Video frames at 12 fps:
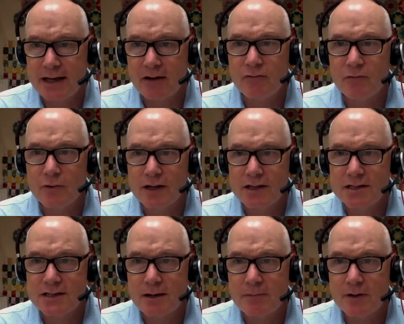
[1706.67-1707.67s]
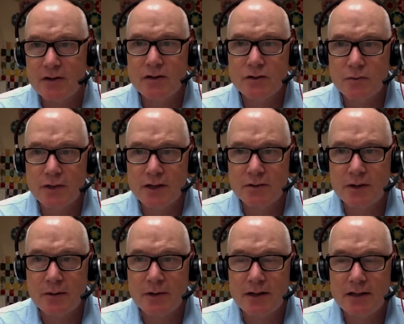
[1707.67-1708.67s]
California, December
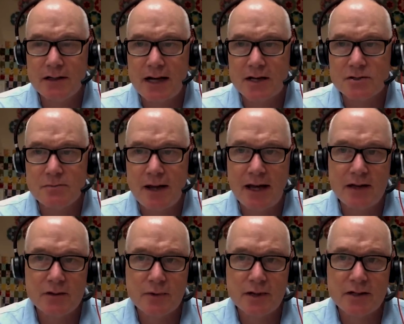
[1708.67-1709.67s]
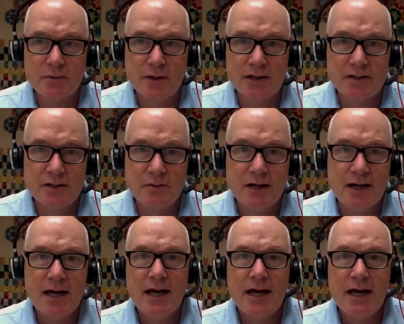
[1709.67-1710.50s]
2021 May 2022.